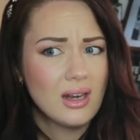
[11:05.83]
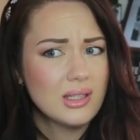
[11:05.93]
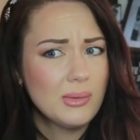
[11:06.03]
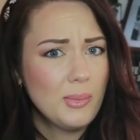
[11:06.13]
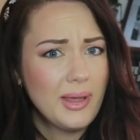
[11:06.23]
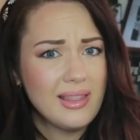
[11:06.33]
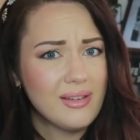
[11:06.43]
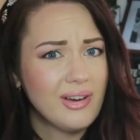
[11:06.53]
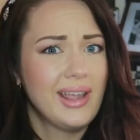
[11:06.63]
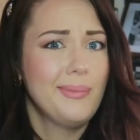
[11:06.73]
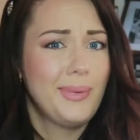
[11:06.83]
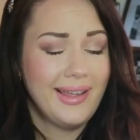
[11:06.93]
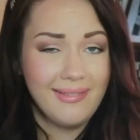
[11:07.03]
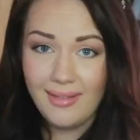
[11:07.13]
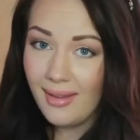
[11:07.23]
So I'm not paying that for a
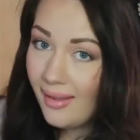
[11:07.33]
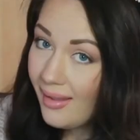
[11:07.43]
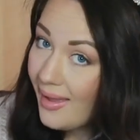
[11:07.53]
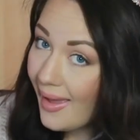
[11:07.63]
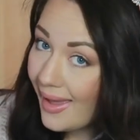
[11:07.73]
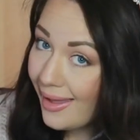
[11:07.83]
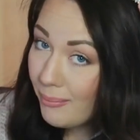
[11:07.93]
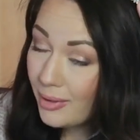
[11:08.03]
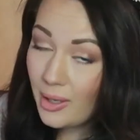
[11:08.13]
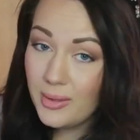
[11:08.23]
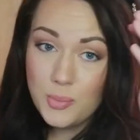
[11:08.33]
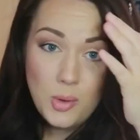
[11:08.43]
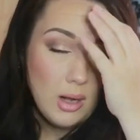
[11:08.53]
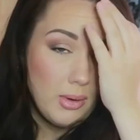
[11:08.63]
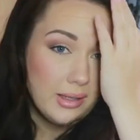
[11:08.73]
headband. But going to
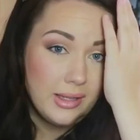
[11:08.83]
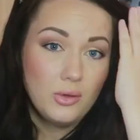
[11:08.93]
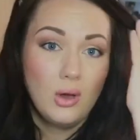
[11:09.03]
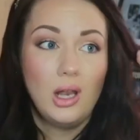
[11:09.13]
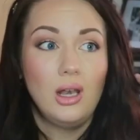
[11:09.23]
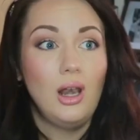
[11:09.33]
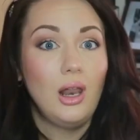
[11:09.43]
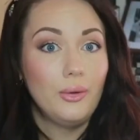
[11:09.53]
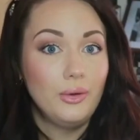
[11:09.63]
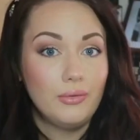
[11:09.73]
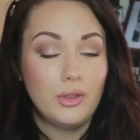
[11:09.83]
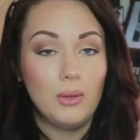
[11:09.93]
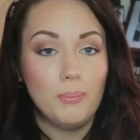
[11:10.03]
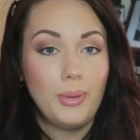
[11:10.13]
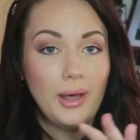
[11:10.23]
Primark, and they've got a load of
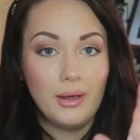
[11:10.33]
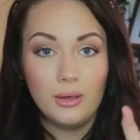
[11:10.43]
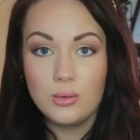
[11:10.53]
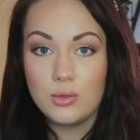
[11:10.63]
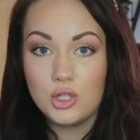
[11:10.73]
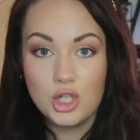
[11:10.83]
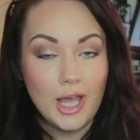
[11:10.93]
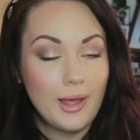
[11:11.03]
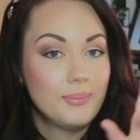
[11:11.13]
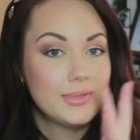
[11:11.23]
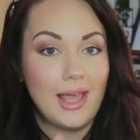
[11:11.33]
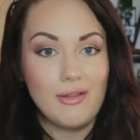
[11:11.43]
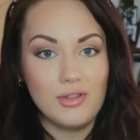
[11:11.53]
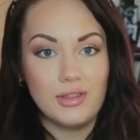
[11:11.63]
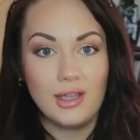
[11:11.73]
them, pearls, gems,
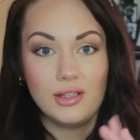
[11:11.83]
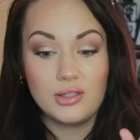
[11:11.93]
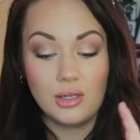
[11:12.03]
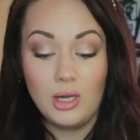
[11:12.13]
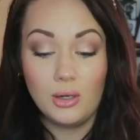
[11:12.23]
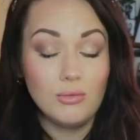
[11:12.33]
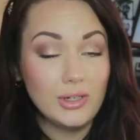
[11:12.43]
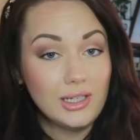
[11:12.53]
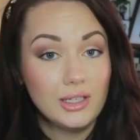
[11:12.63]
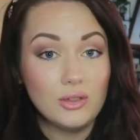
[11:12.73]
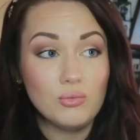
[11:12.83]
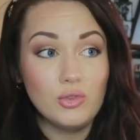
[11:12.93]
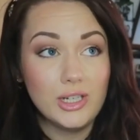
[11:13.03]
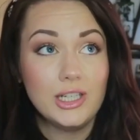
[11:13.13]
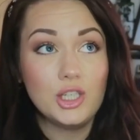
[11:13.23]
everything. So no, really
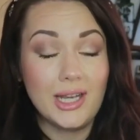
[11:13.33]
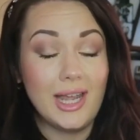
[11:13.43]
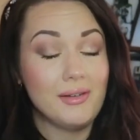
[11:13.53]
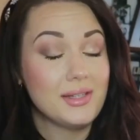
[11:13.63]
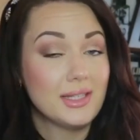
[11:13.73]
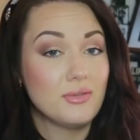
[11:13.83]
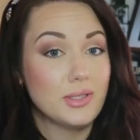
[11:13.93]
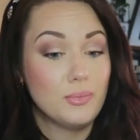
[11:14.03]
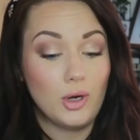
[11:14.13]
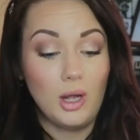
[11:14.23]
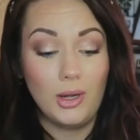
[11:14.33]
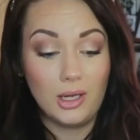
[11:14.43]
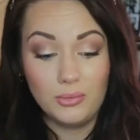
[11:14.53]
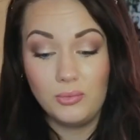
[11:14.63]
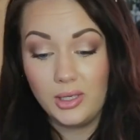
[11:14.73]
good hair accessories in Primark.
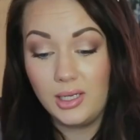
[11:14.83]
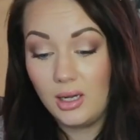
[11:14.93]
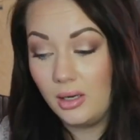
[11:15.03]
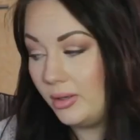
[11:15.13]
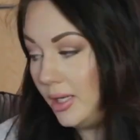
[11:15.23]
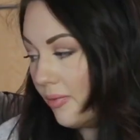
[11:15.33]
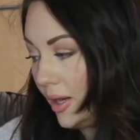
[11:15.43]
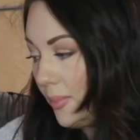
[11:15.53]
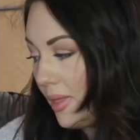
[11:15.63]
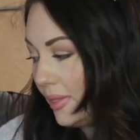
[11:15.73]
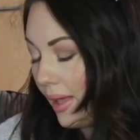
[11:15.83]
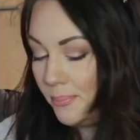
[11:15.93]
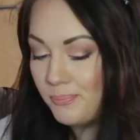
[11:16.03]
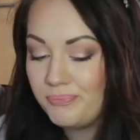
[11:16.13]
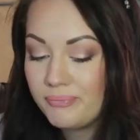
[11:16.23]
I really highly recommend them.